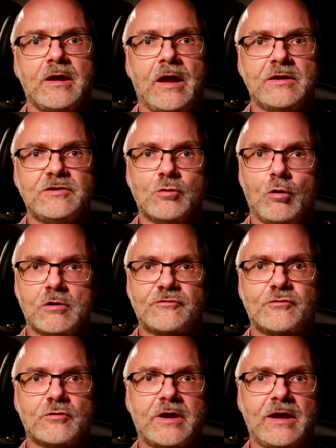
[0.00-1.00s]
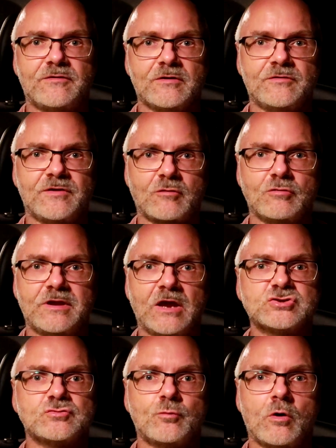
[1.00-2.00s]
and you also get a
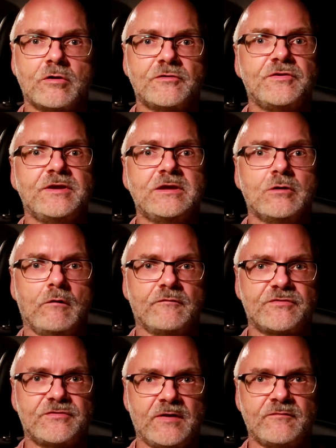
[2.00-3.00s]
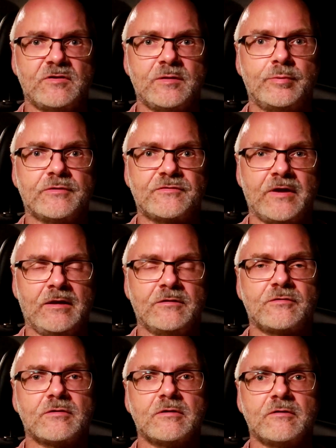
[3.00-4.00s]
degradation warranty of
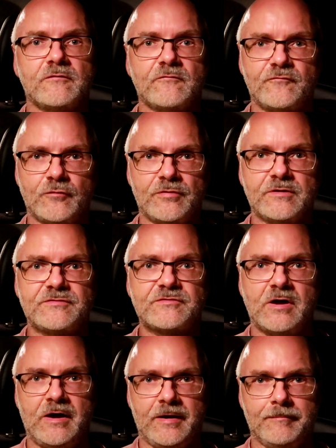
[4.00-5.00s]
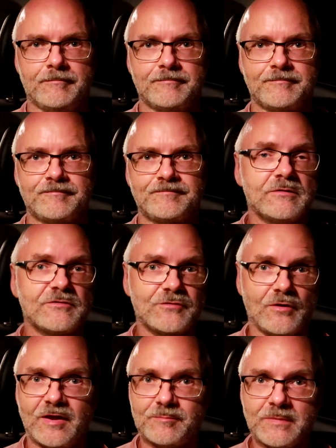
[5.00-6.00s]
70% for this time.
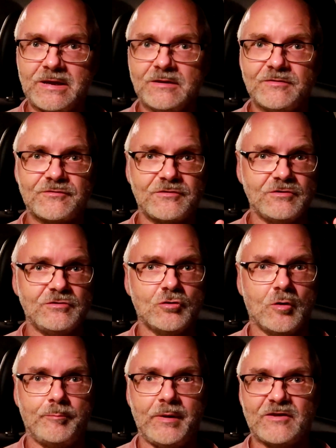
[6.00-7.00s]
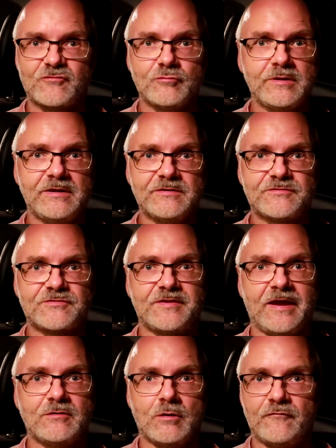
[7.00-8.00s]
So that means your battery
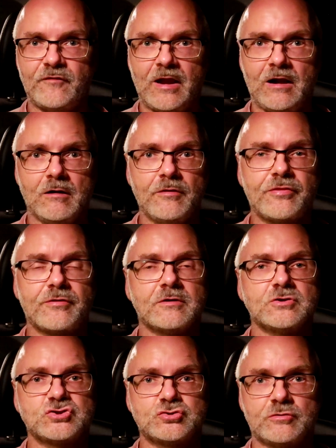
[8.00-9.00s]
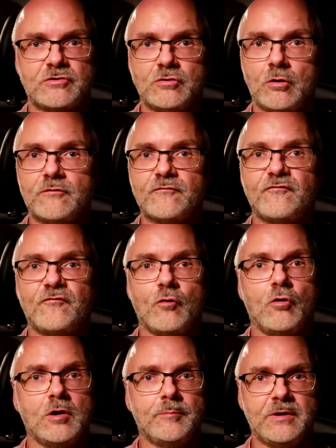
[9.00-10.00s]
state of health should not
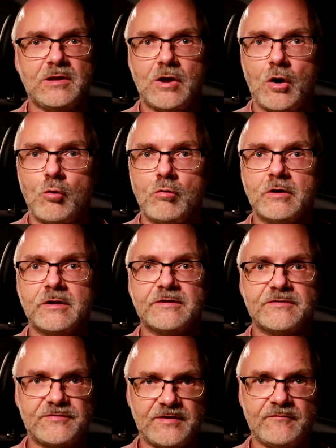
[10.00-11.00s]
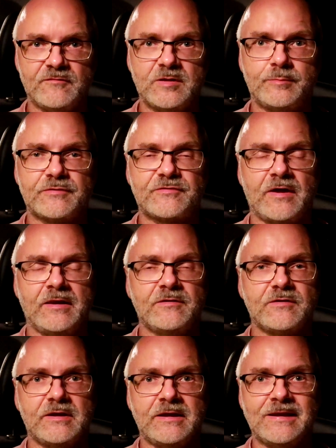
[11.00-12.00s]
fall below
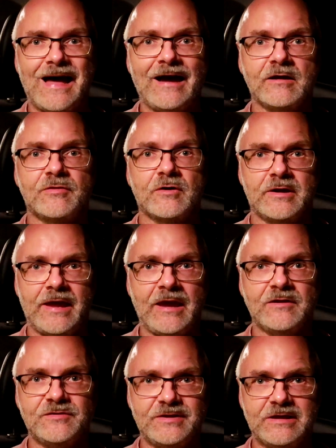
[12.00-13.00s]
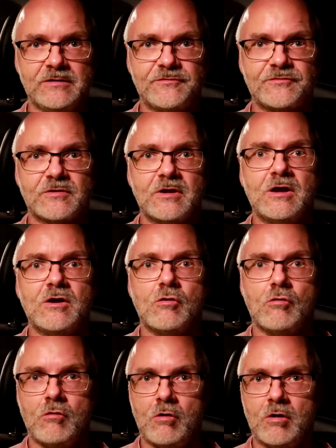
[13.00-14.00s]
70% in either 8 years
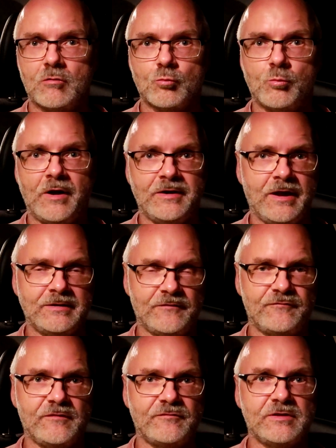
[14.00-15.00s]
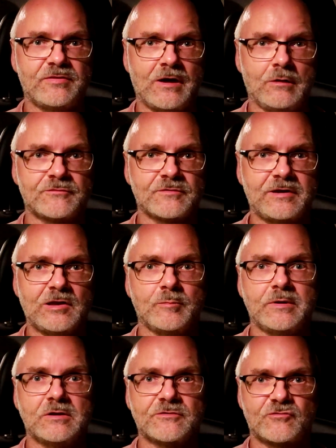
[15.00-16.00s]
or 150,000
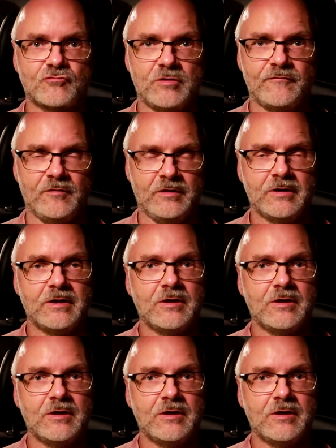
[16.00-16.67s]
kilometers driven,